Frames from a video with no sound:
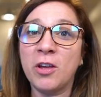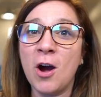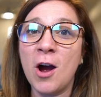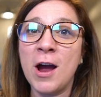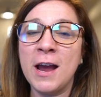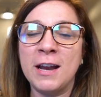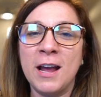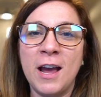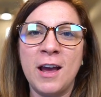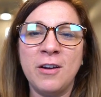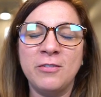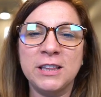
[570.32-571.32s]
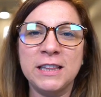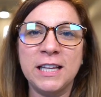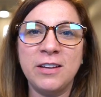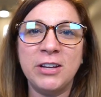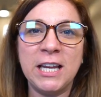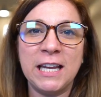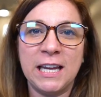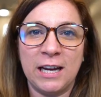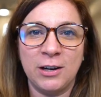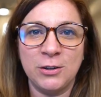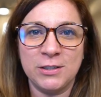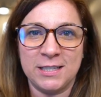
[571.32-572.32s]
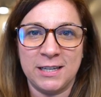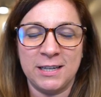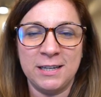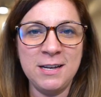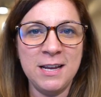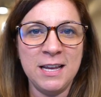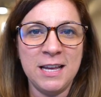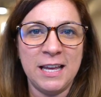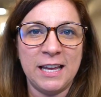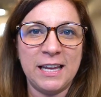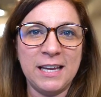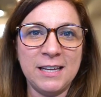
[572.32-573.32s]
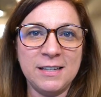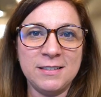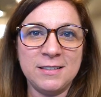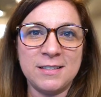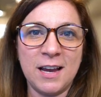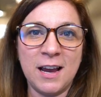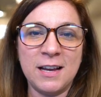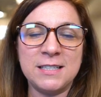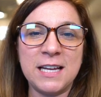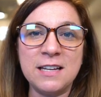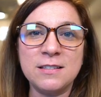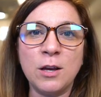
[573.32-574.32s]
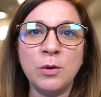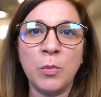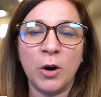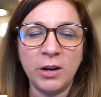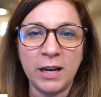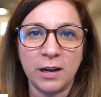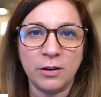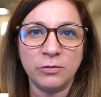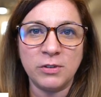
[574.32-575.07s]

con of living in Carrollton is uh, days on market.